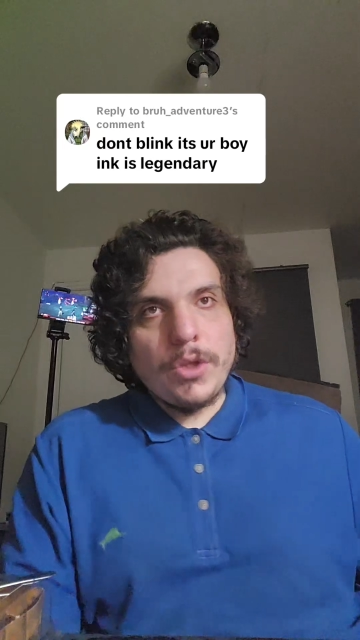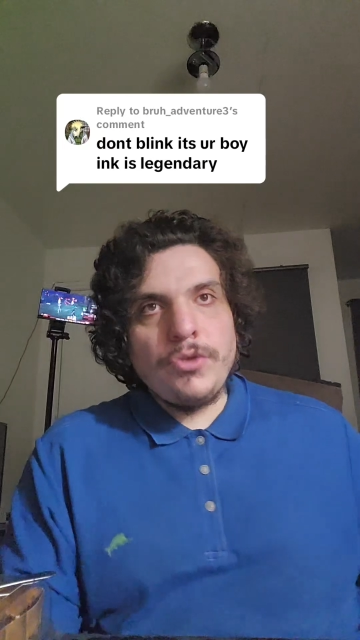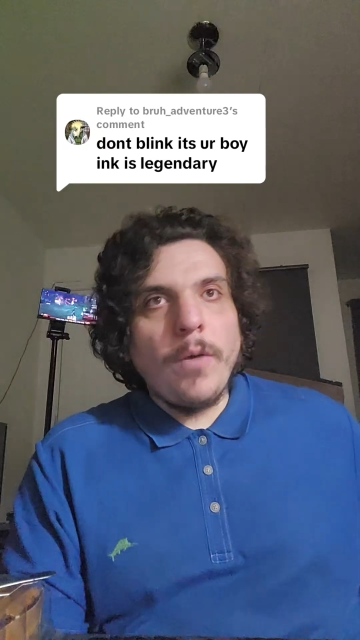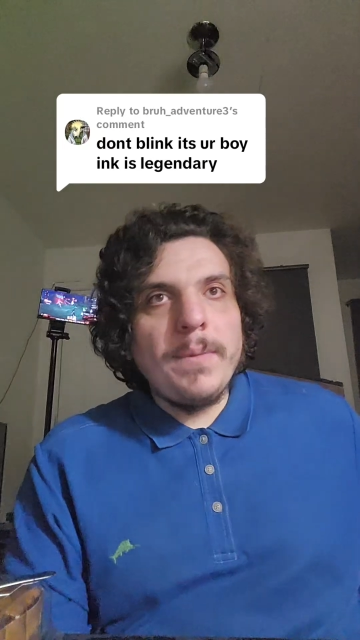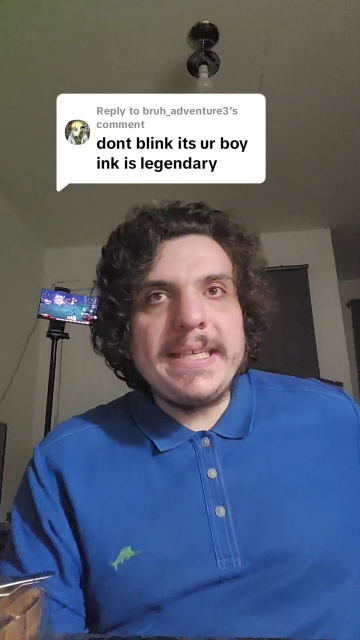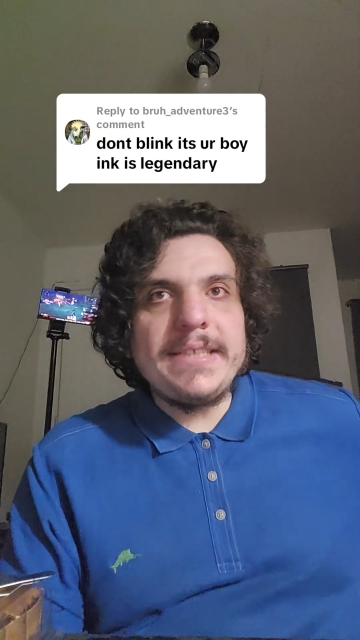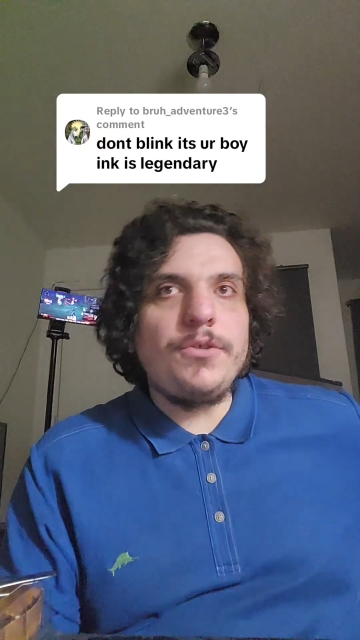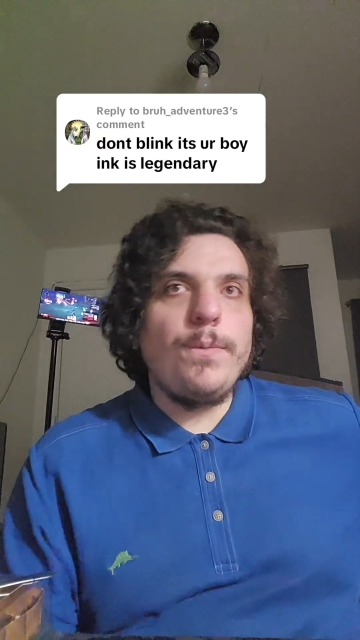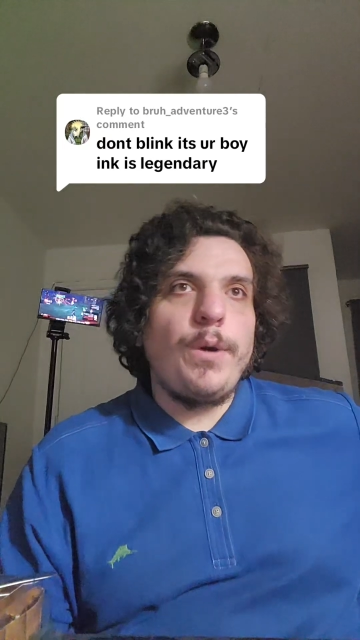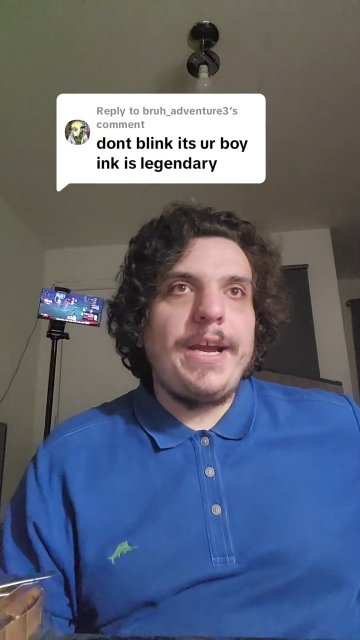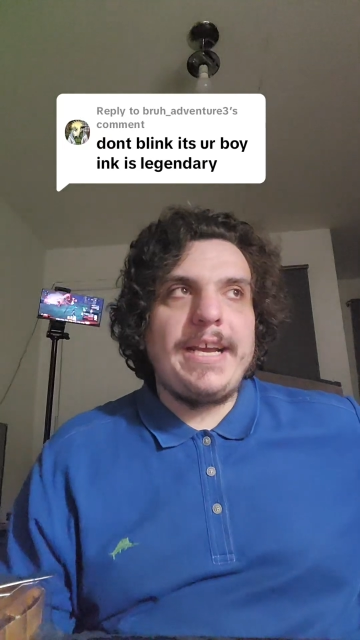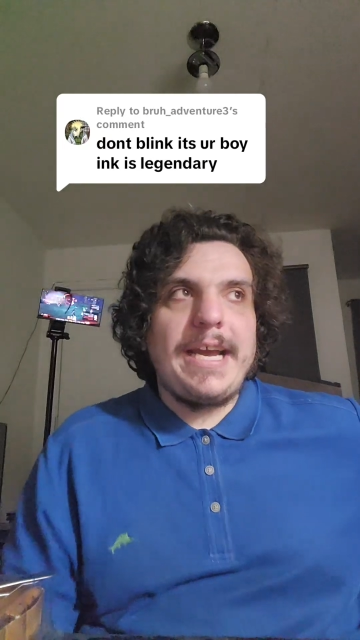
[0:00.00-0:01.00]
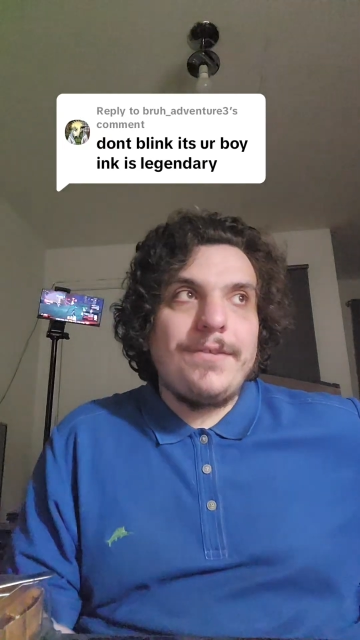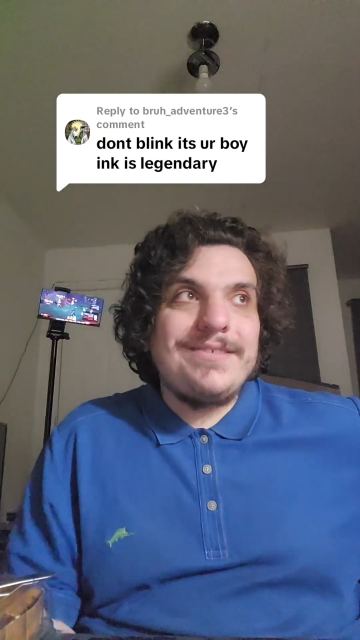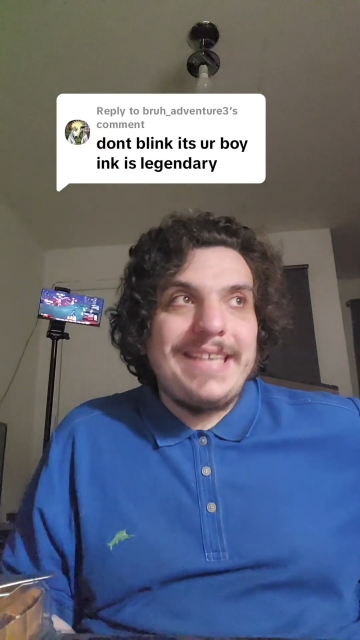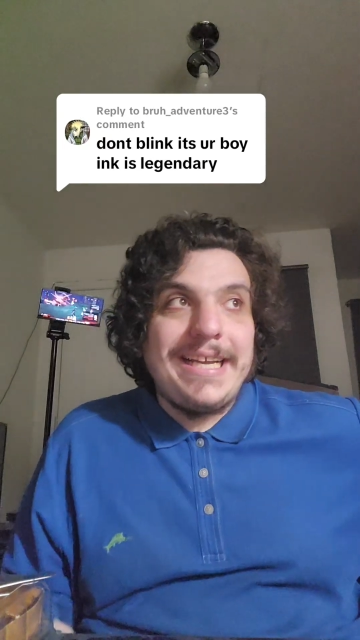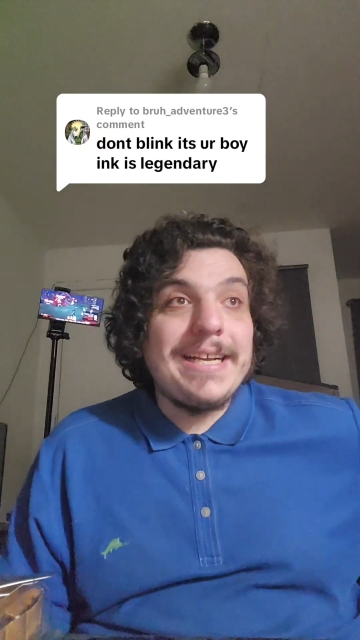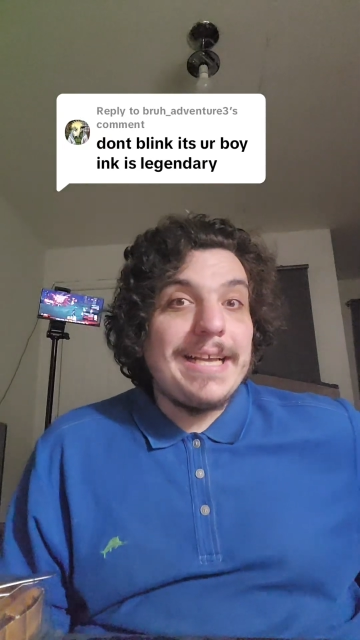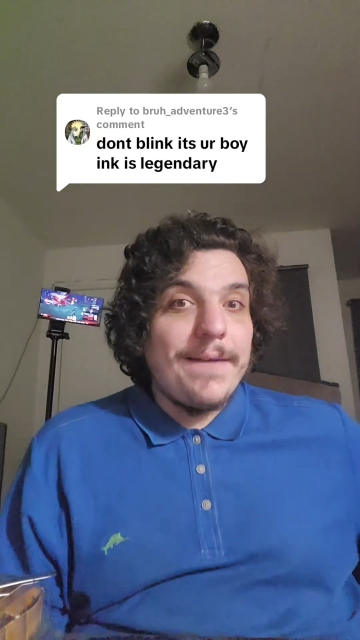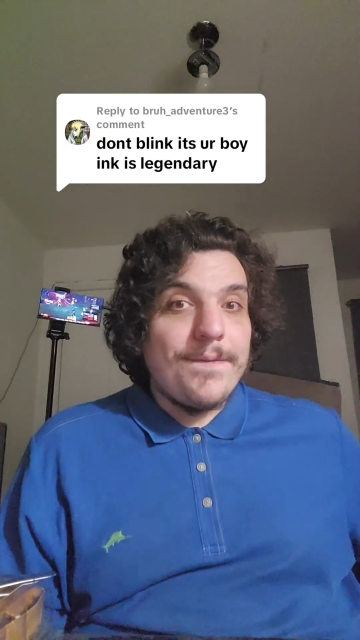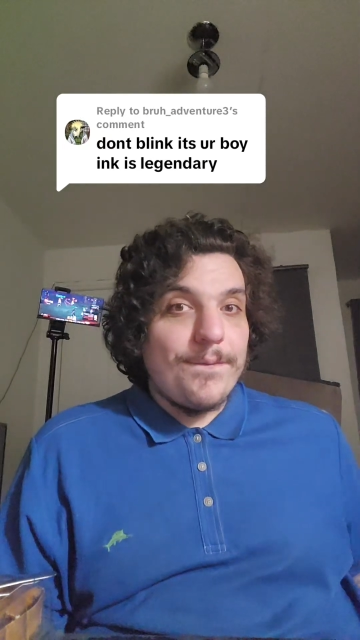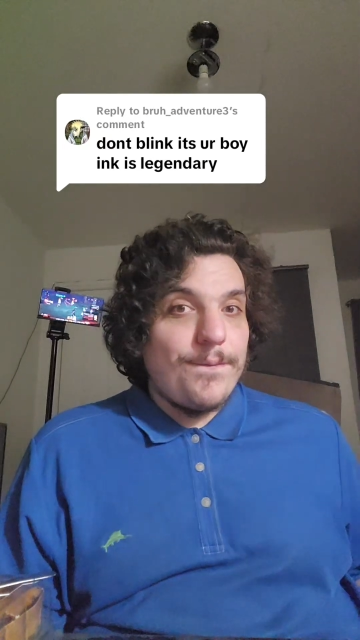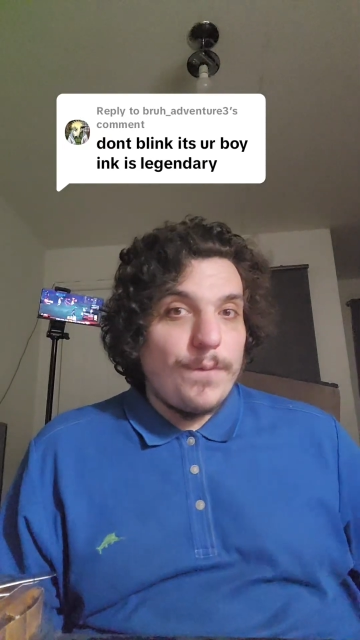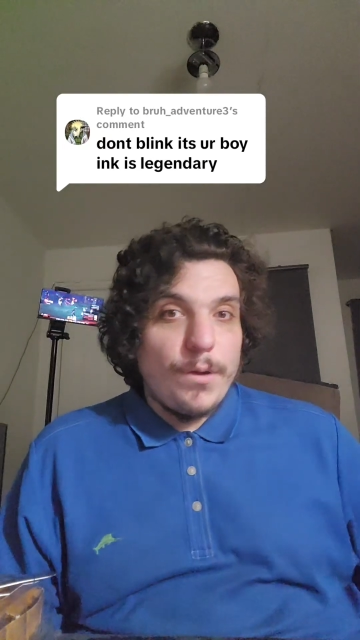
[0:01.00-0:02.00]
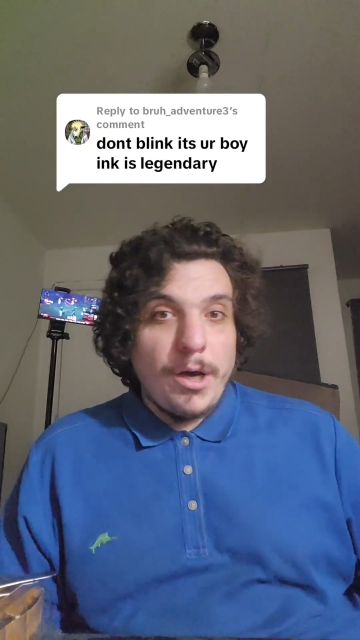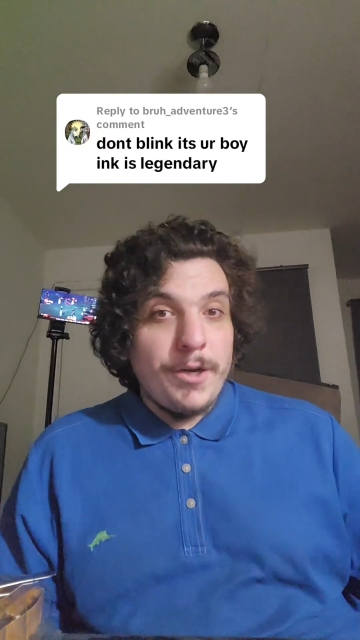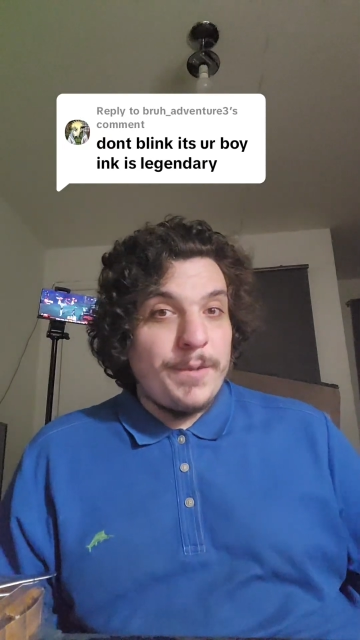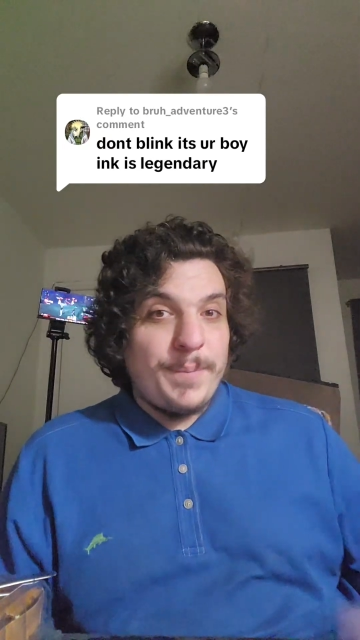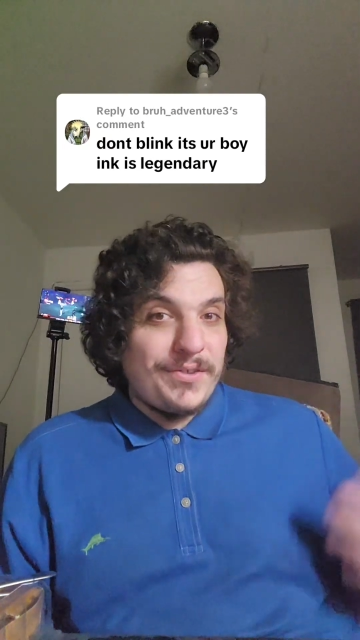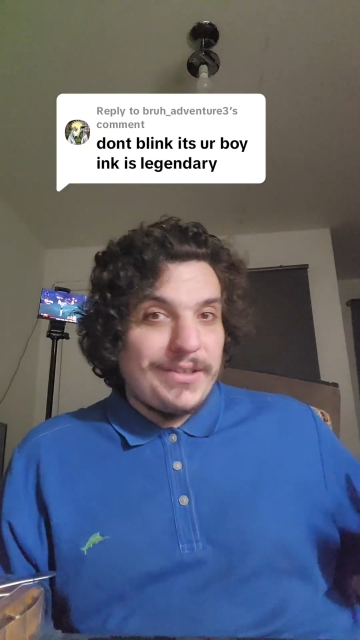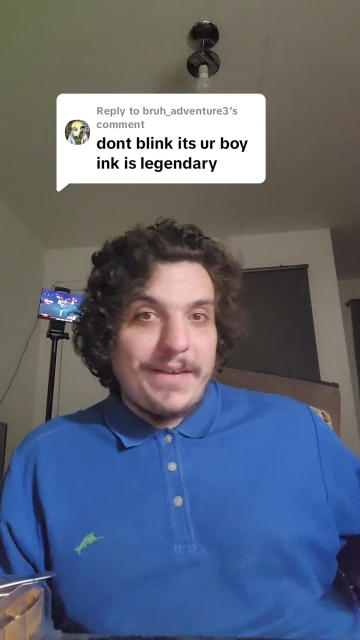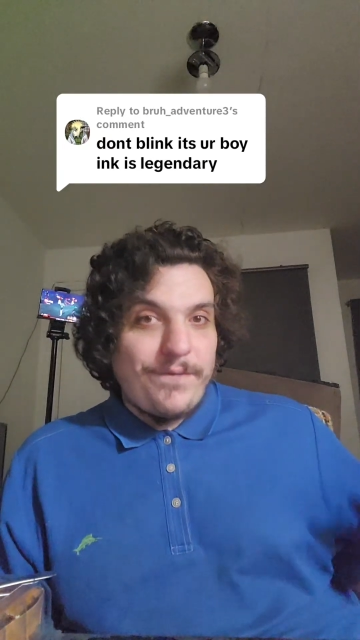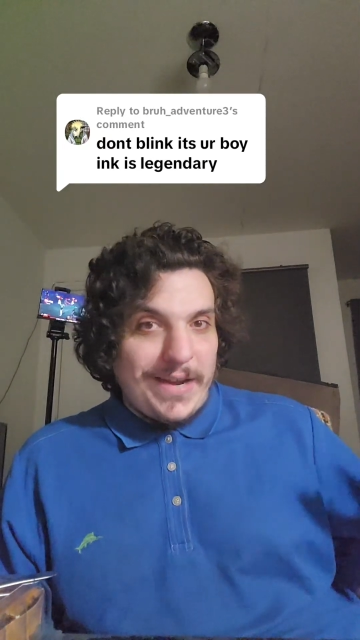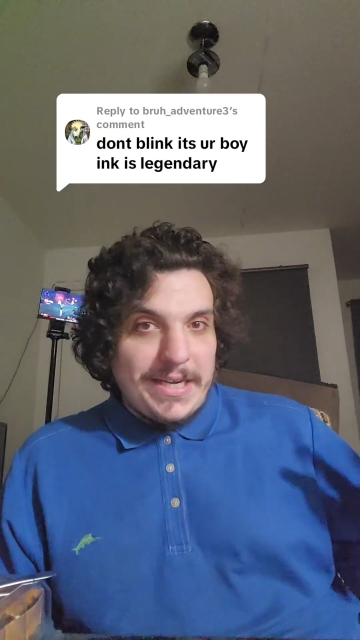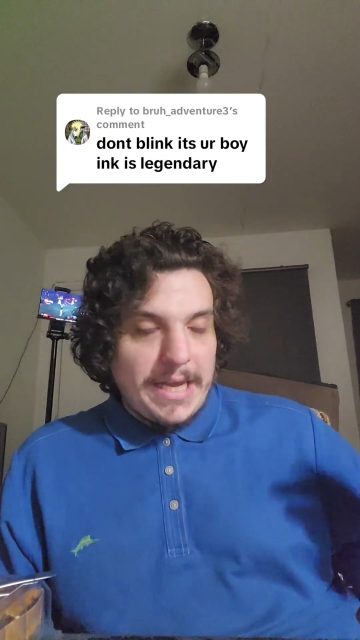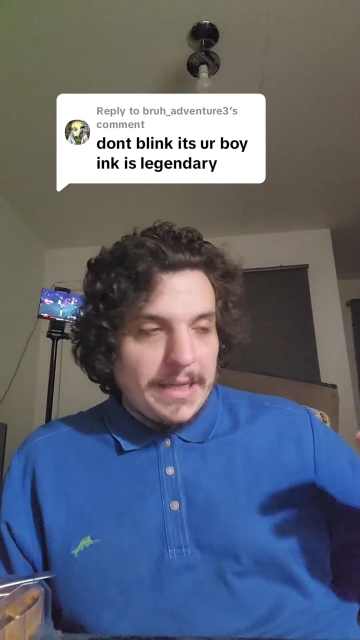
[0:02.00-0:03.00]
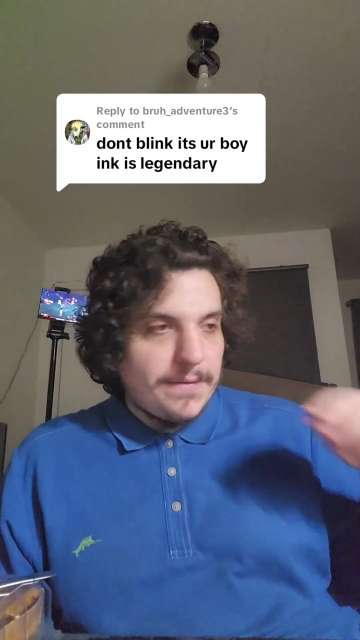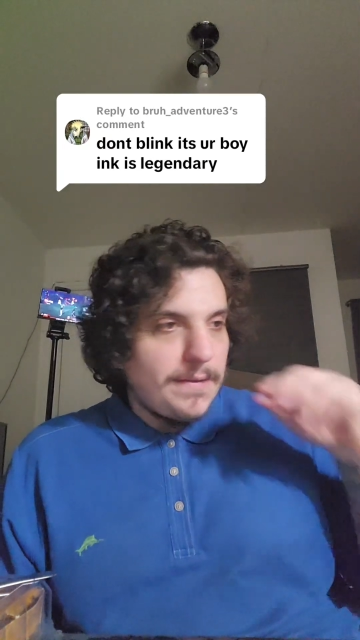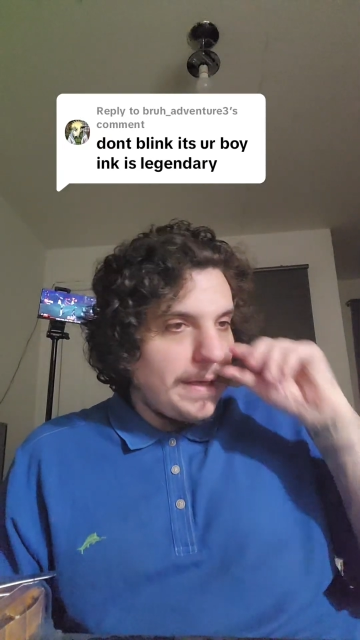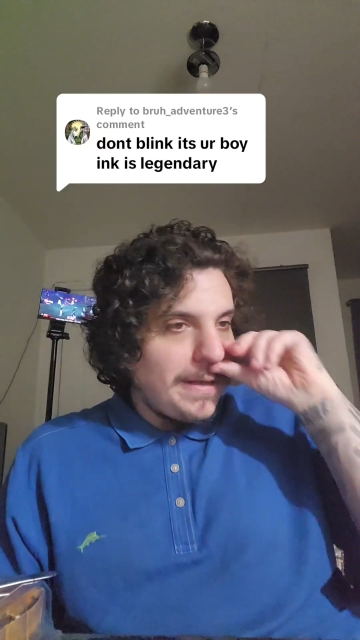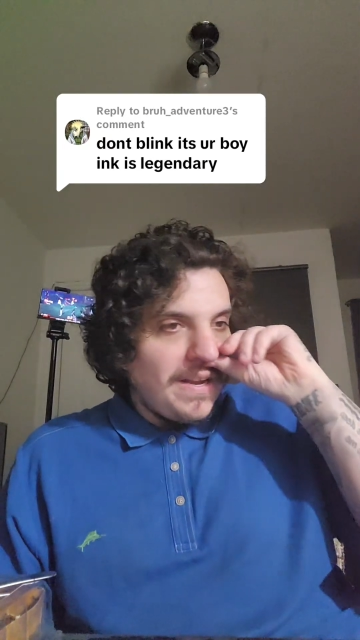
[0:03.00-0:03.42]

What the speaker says: Don't blink if you're boring. I don't think if another person can find that.